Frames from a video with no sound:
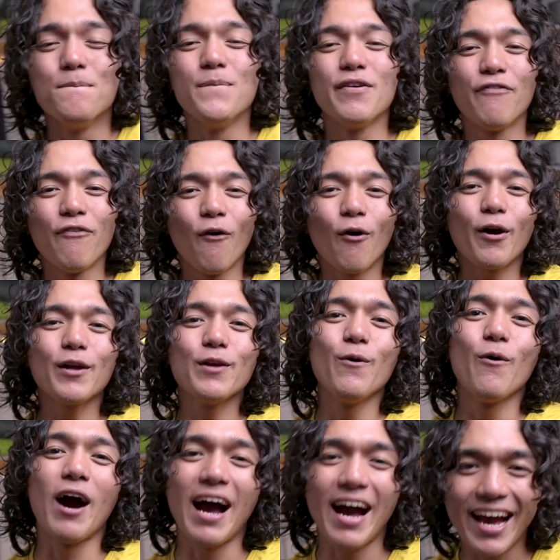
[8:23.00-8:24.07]
Before
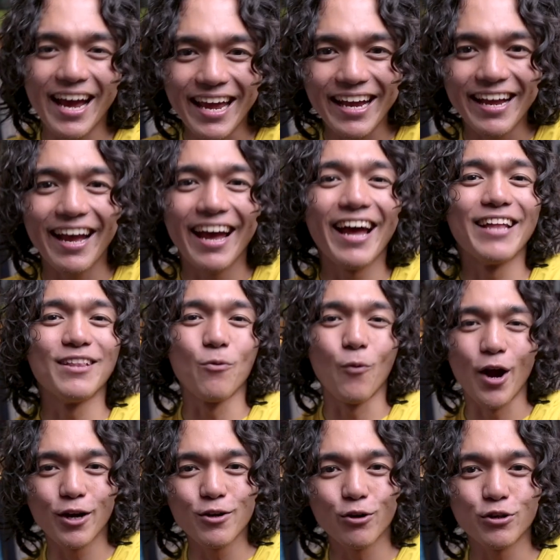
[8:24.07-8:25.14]
you hike and
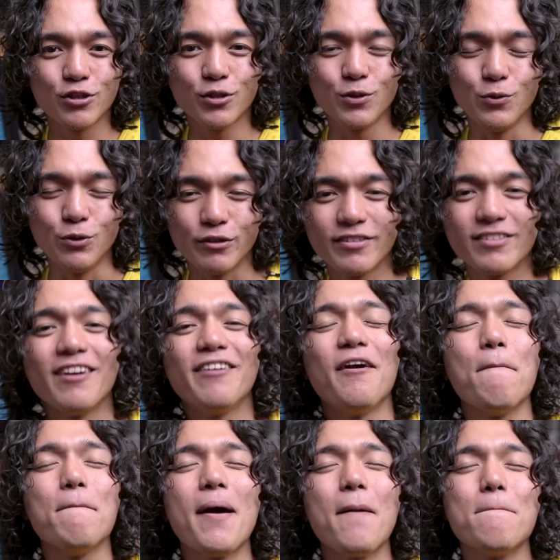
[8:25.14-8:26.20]
wear your shoes,
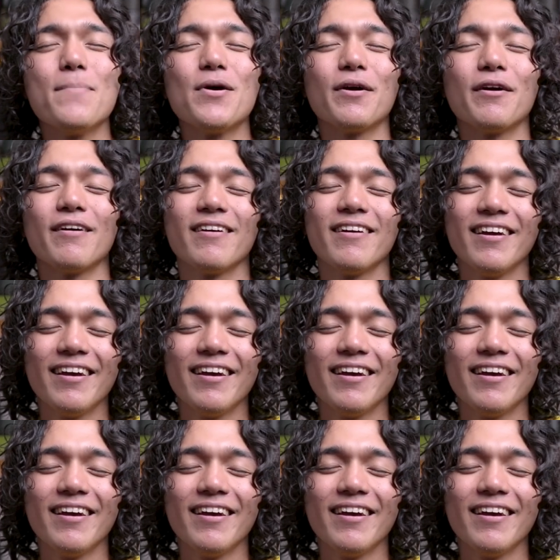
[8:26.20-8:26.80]
remember